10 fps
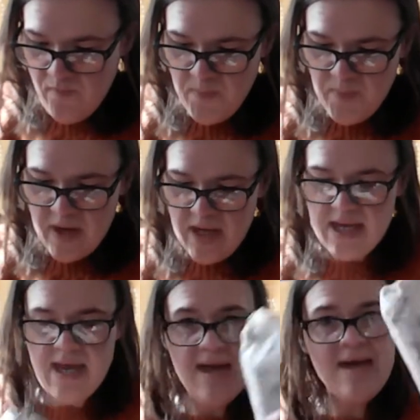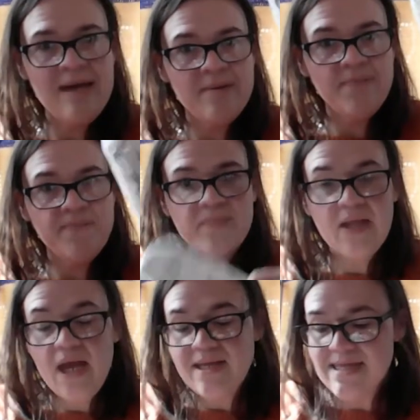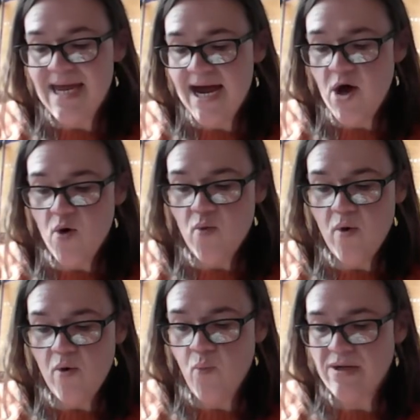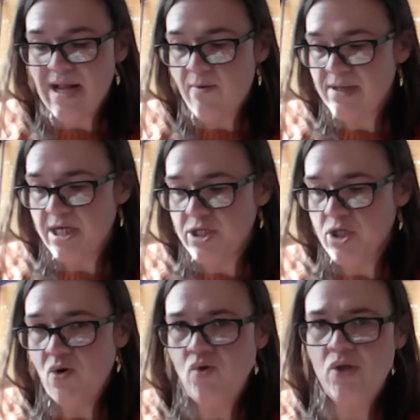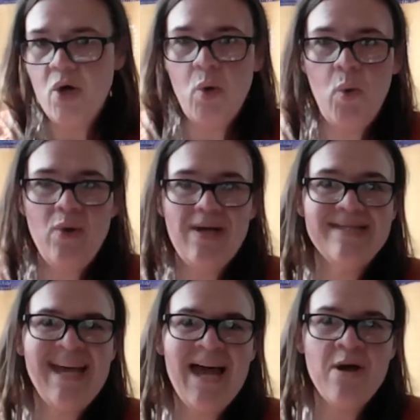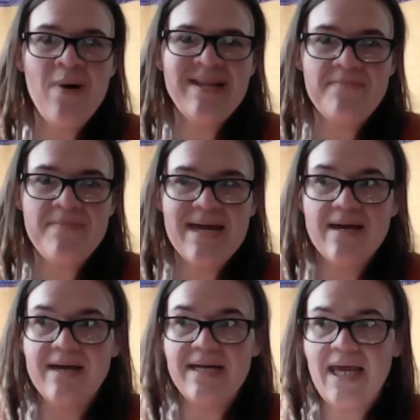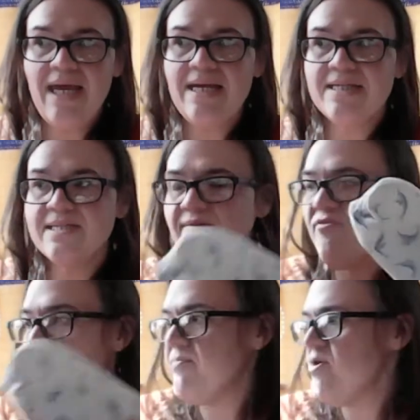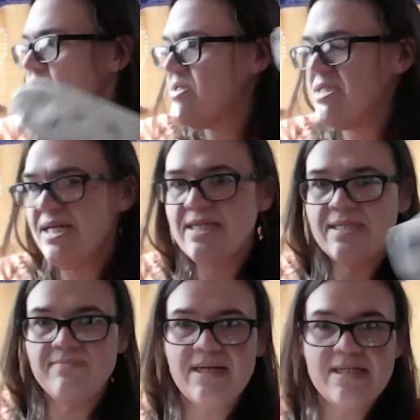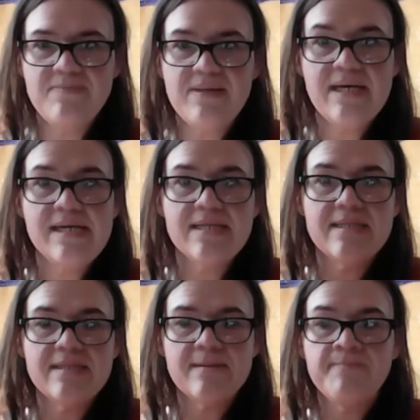But yeah. Now, what I want to do though is I want to make a case for both sets of my DPNs.